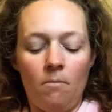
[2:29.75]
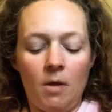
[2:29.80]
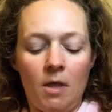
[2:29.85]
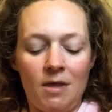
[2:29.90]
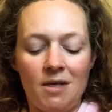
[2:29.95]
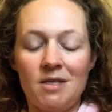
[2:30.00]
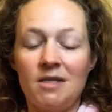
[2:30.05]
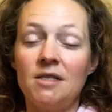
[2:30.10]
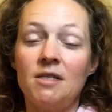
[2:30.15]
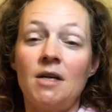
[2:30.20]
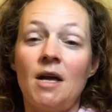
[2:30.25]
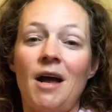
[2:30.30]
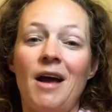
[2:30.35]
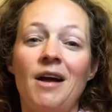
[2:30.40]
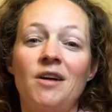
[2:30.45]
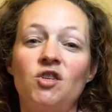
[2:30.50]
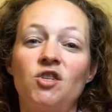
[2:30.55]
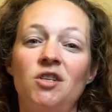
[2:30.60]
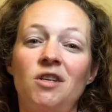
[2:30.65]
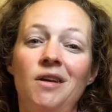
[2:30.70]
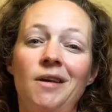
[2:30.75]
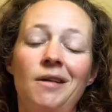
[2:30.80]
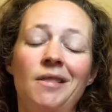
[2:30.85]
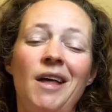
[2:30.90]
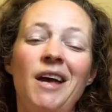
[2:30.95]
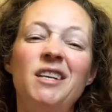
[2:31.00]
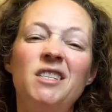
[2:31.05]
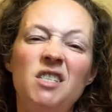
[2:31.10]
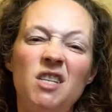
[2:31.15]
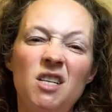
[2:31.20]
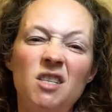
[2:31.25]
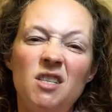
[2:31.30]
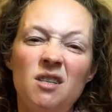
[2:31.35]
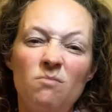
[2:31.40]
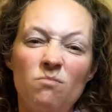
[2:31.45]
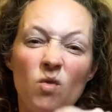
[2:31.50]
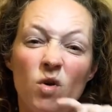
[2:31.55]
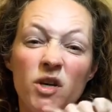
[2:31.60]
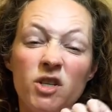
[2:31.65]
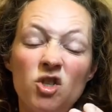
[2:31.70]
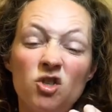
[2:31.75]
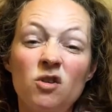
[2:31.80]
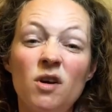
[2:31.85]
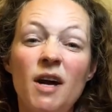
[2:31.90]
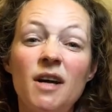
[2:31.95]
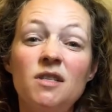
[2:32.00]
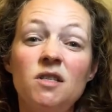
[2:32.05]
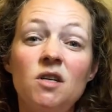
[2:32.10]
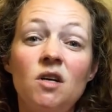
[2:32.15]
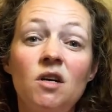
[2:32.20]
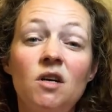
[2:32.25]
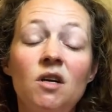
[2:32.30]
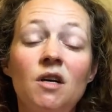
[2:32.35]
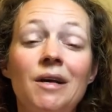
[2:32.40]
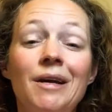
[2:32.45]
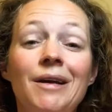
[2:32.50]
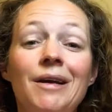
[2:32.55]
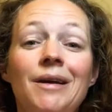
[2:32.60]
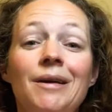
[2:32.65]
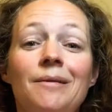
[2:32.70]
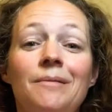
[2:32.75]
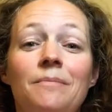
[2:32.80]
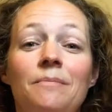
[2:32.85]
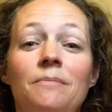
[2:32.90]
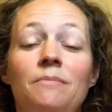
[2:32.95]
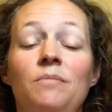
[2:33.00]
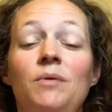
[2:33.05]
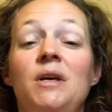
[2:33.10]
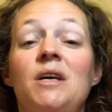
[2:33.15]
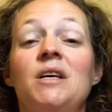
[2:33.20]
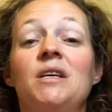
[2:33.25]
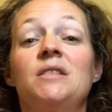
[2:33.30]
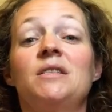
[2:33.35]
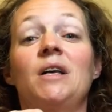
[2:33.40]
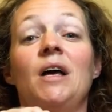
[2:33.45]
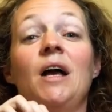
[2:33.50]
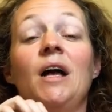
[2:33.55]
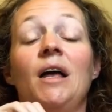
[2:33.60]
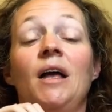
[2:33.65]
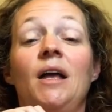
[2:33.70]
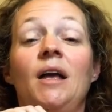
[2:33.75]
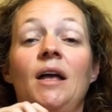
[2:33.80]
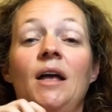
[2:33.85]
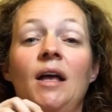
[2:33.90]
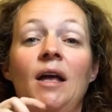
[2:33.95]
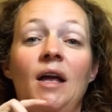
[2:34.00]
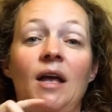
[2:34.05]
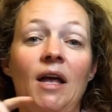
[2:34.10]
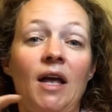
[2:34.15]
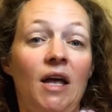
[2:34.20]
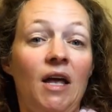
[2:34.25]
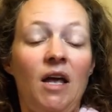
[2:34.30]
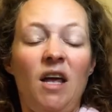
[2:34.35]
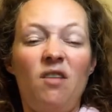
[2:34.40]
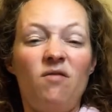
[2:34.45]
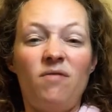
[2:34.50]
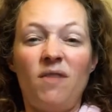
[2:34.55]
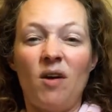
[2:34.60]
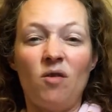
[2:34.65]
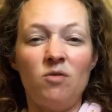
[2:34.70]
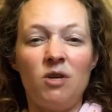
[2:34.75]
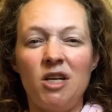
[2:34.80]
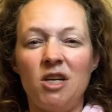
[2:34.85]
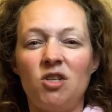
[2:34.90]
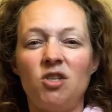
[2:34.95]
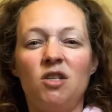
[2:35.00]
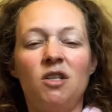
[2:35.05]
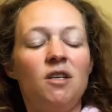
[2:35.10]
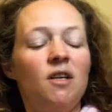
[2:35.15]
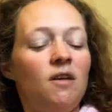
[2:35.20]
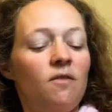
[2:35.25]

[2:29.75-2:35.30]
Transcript: This is actually like tinted moisturizer because I hate foundation.